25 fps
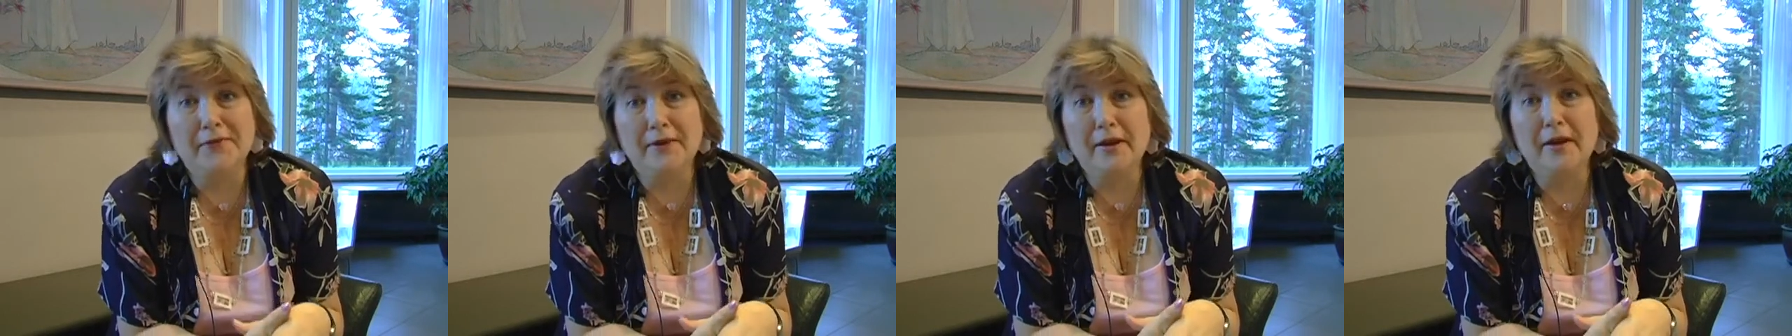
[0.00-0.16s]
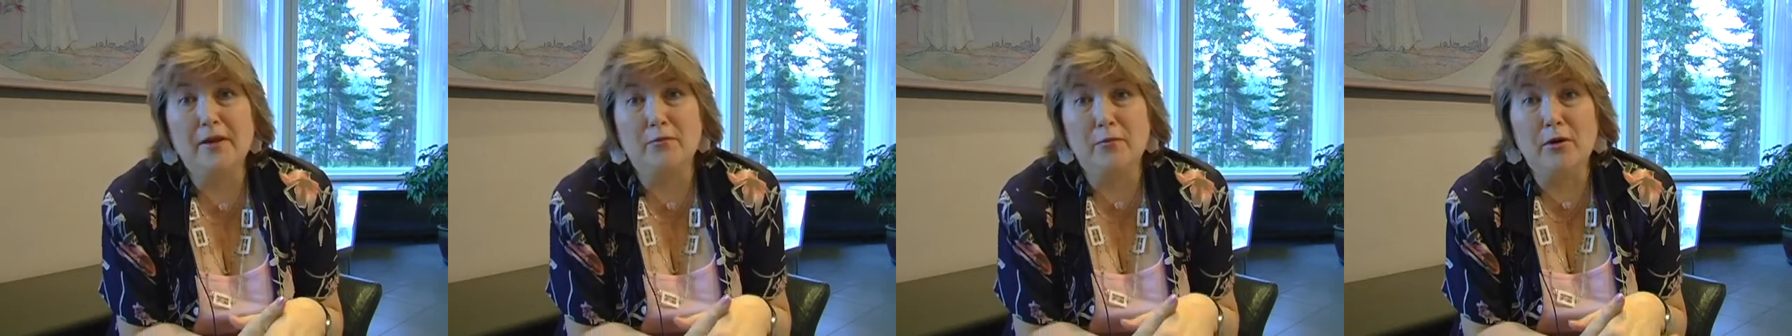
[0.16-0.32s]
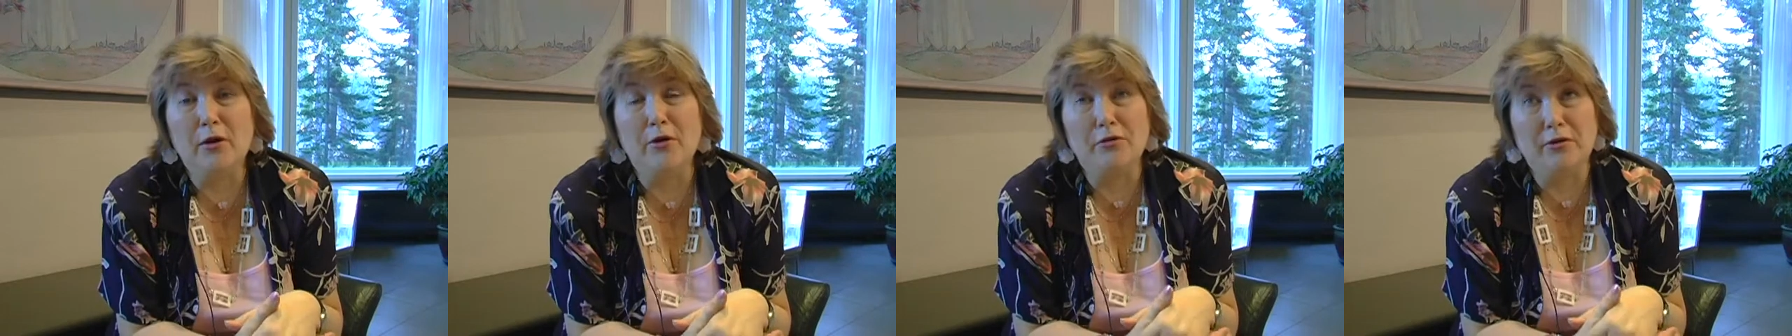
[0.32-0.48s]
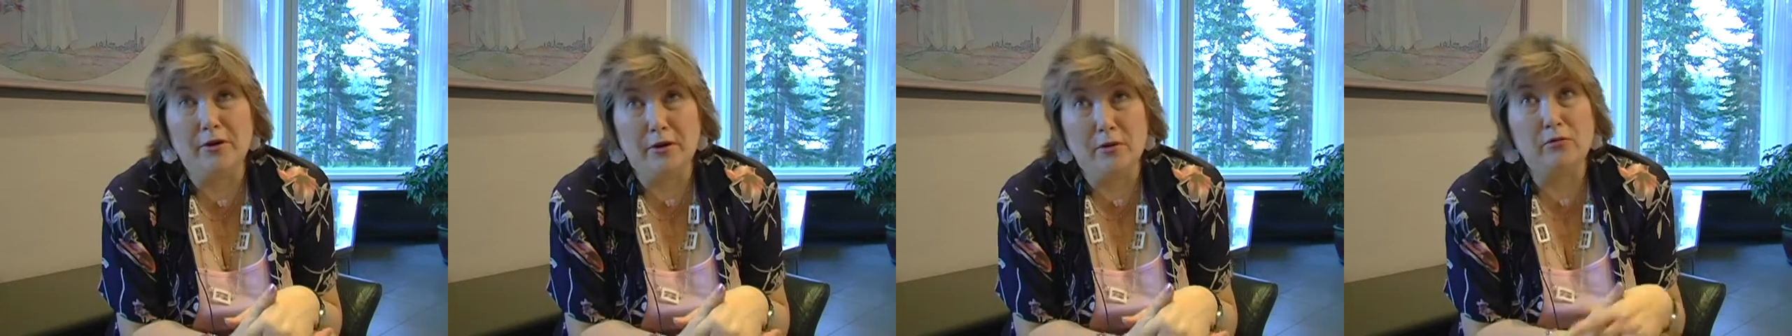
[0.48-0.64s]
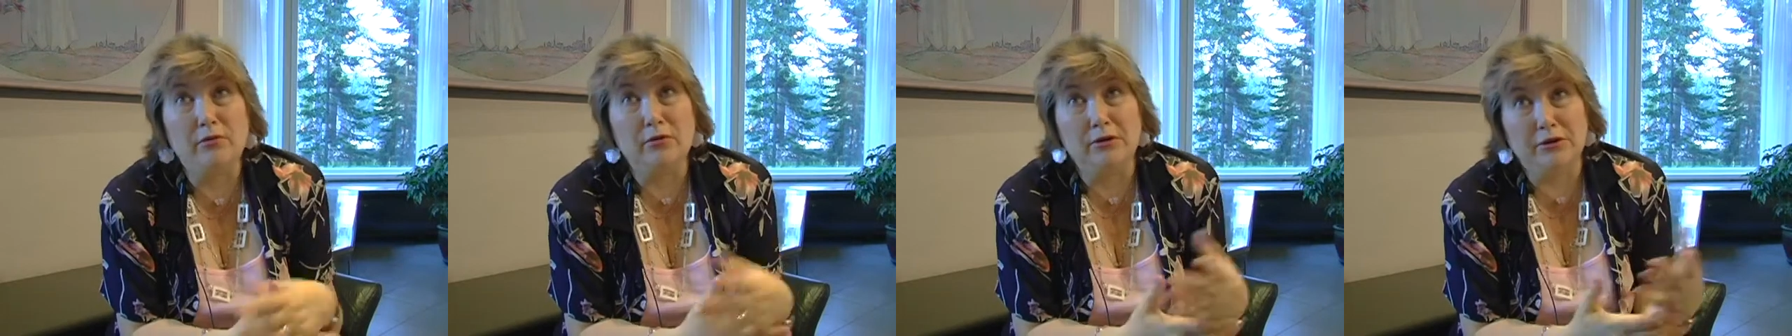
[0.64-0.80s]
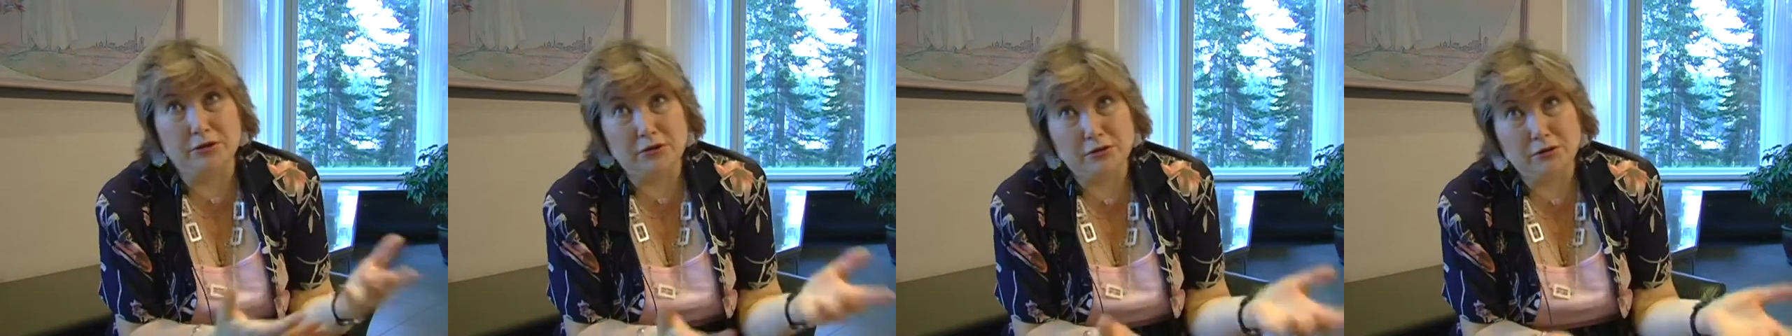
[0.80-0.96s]
about their
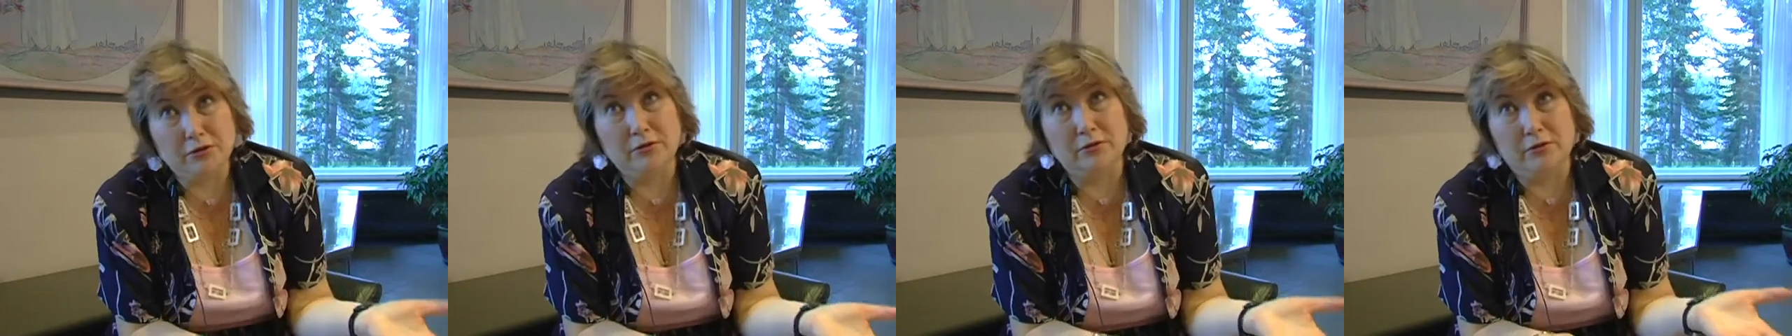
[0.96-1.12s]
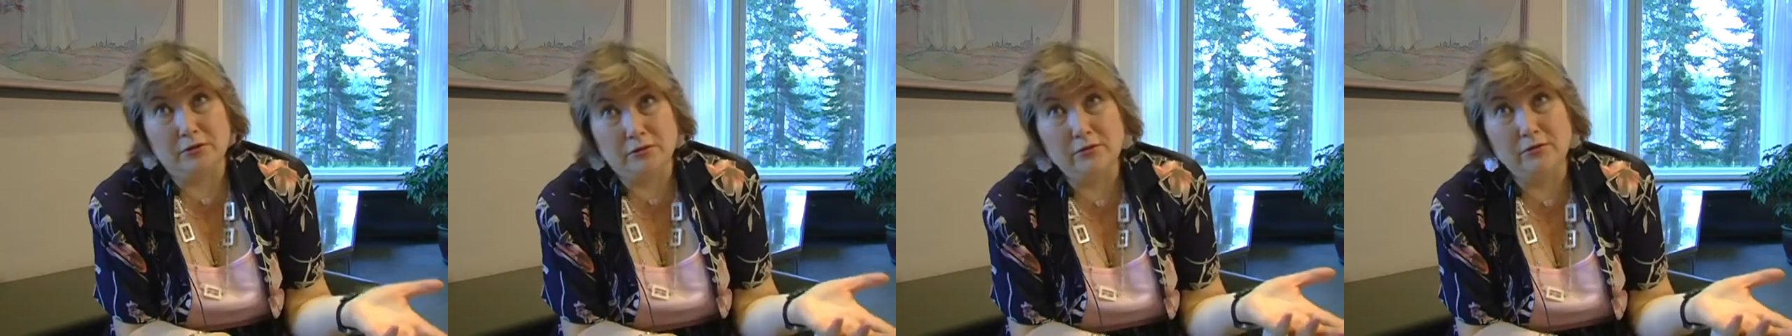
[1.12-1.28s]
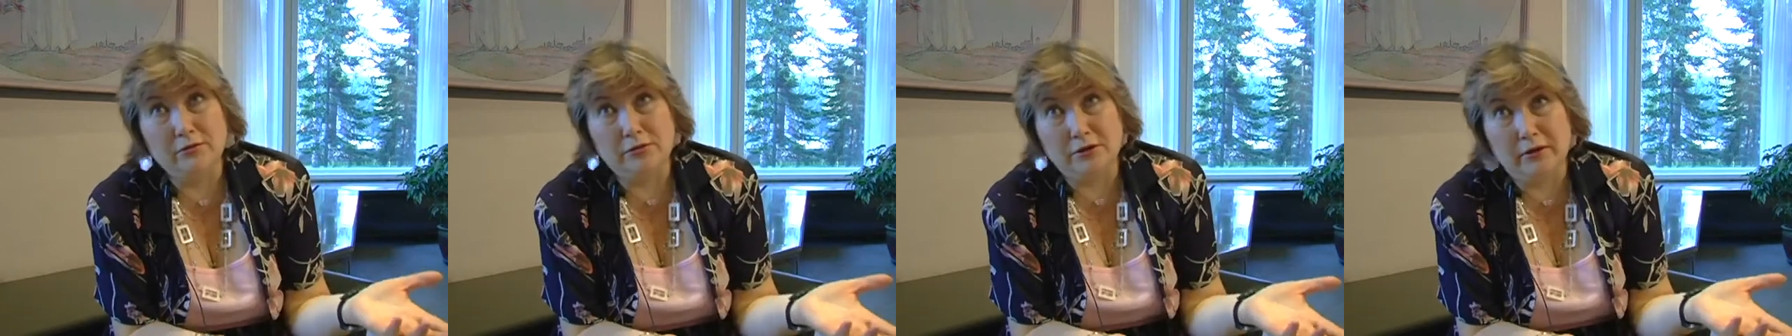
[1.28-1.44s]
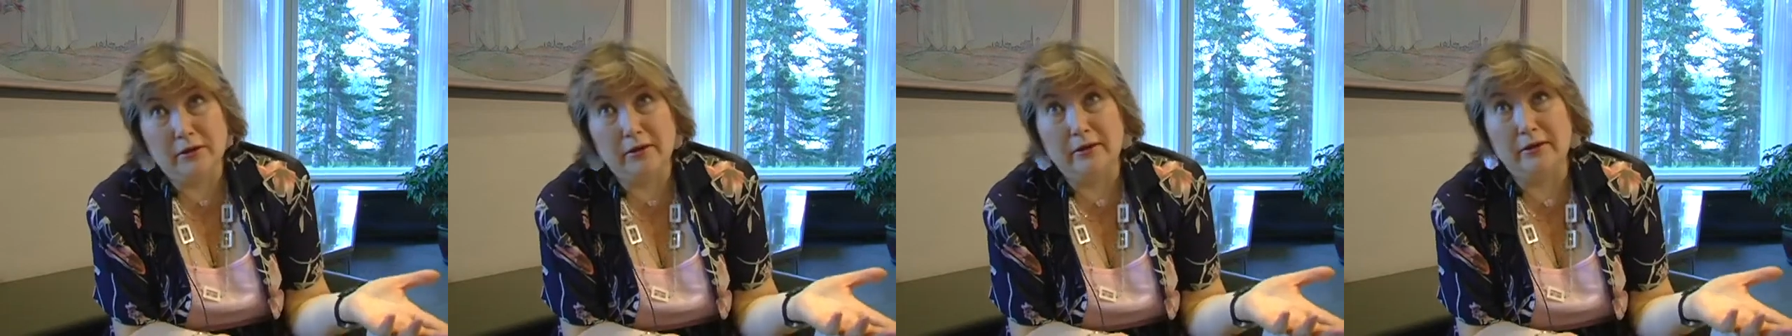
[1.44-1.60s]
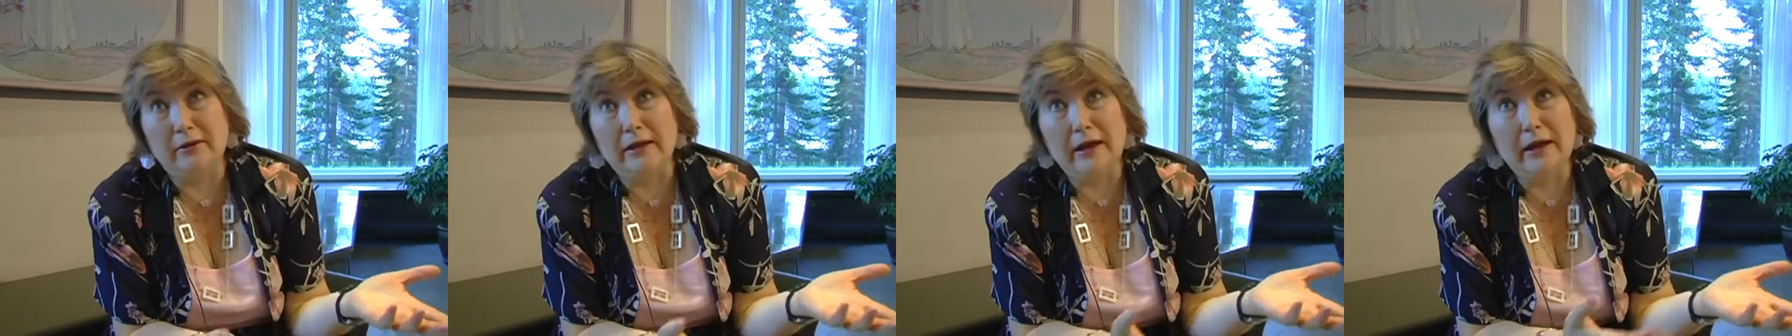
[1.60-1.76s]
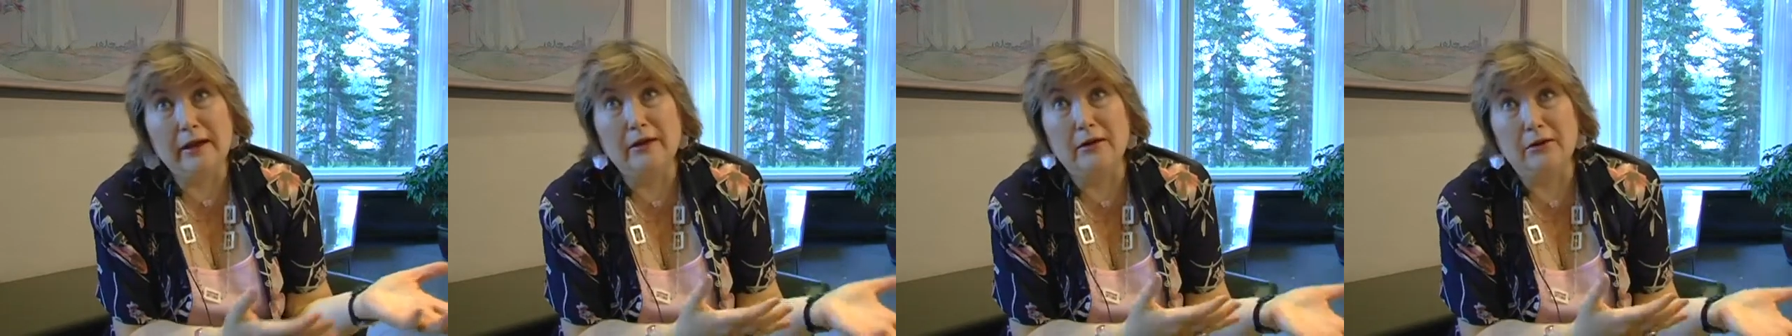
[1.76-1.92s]
wish, would they
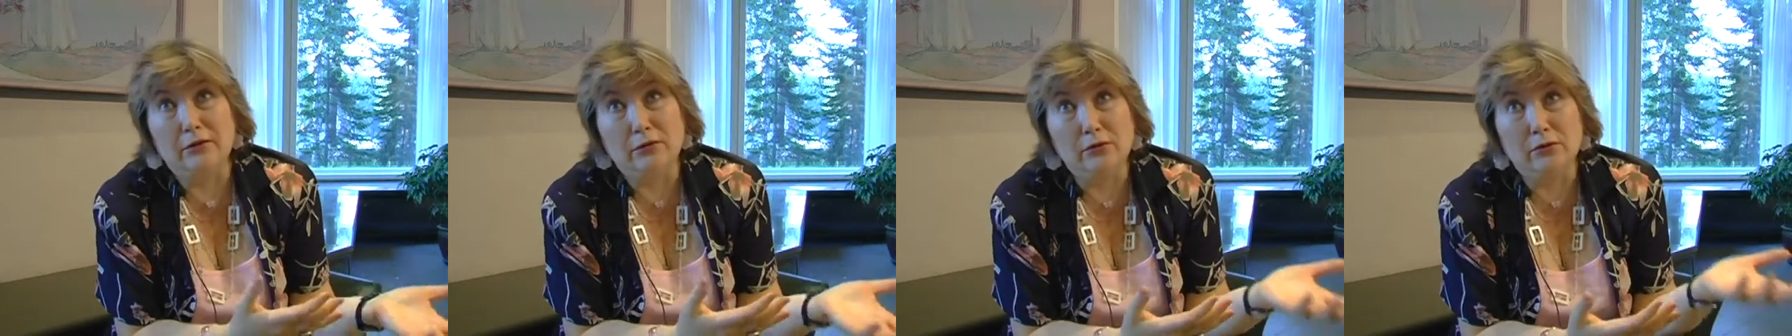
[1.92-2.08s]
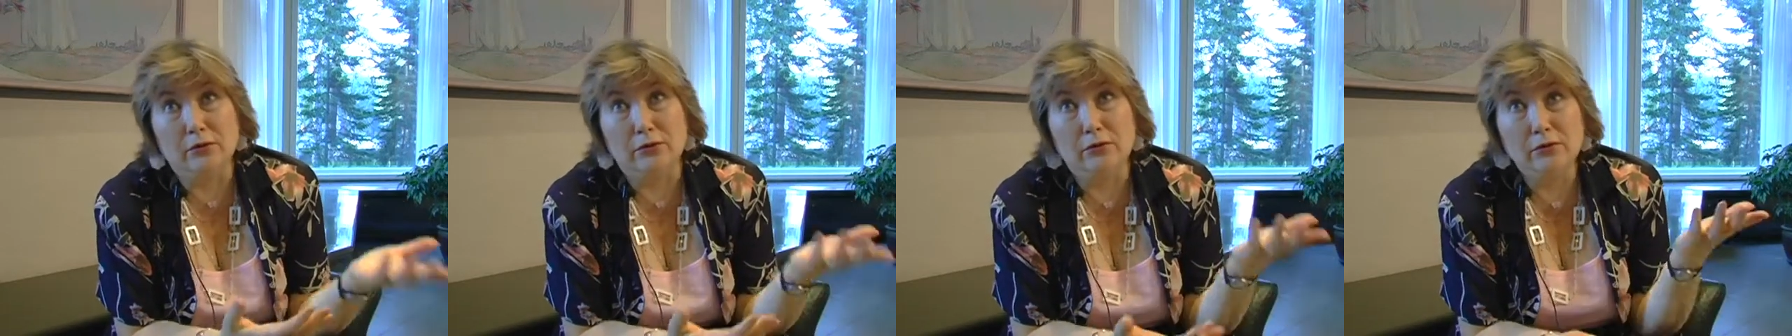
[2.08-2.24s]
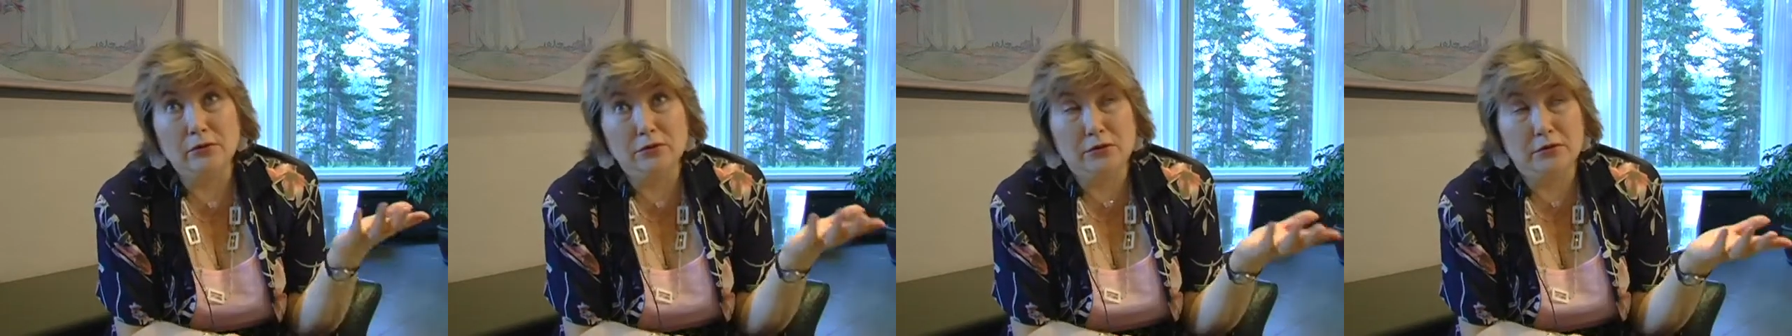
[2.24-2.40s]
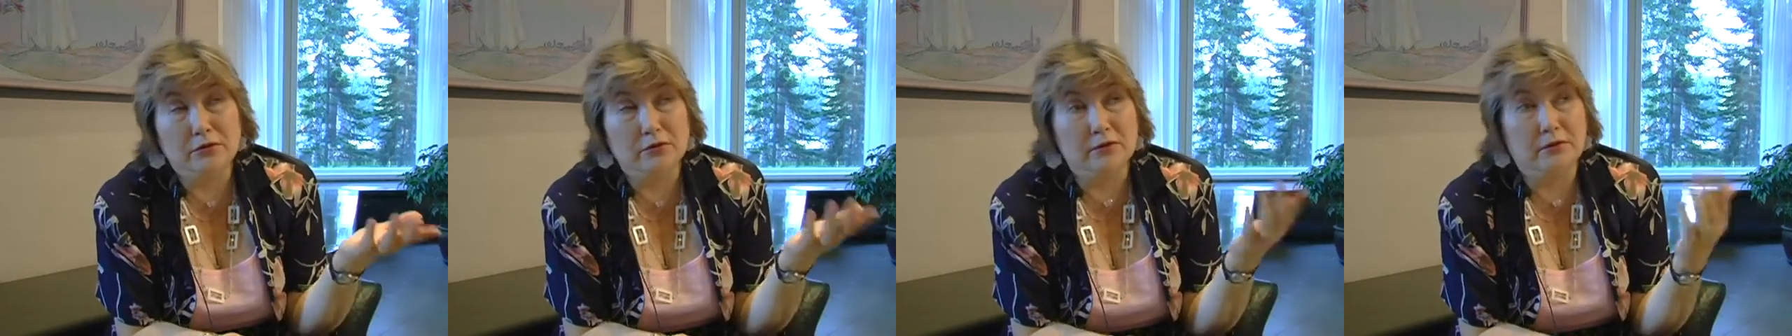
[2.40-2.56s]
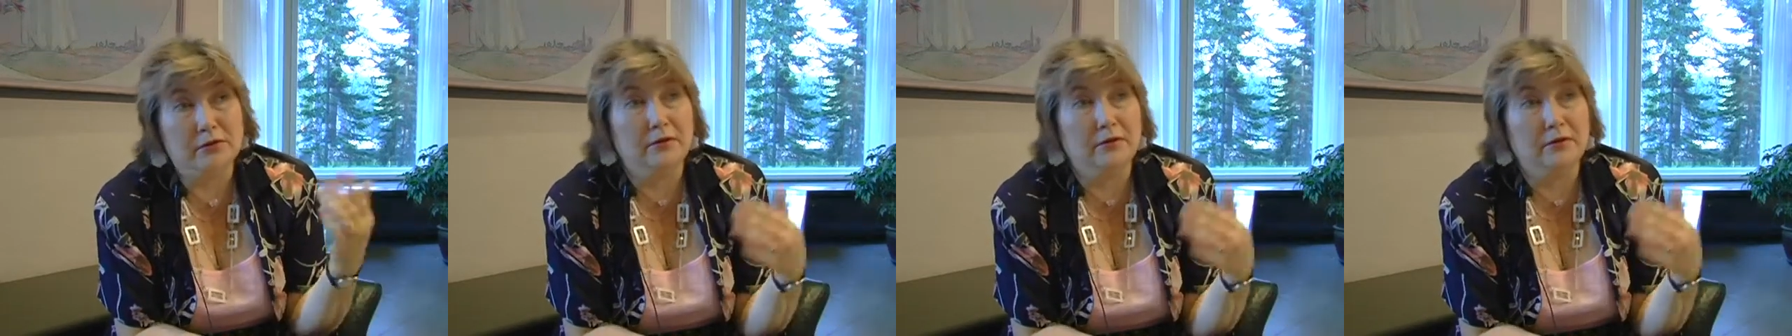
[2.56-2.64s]
like it or not,